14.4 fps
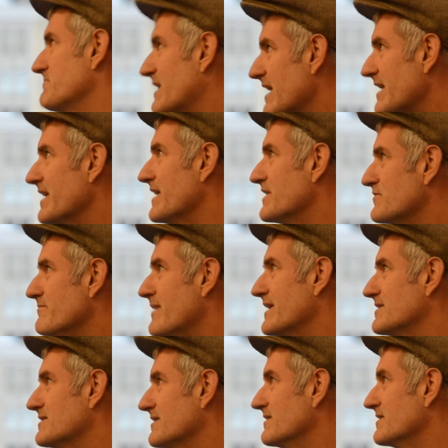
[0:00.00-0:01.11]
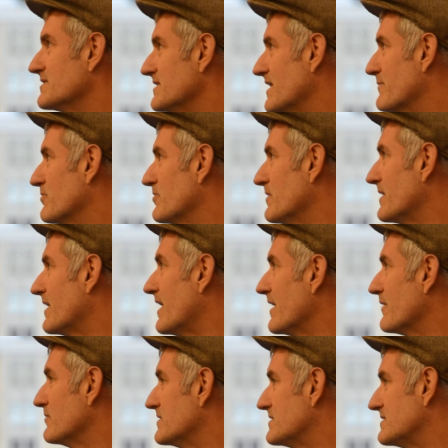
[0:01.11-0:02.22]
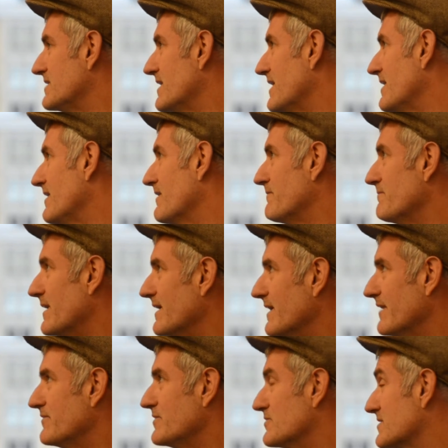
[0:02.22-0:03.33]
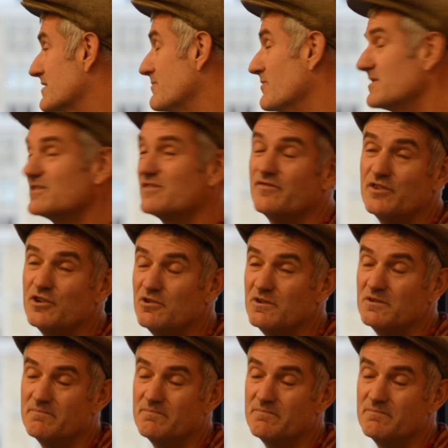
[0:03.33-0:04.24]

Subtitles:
cutting-edge medicine in this neighborhood, I would say, my 11 years experience is food.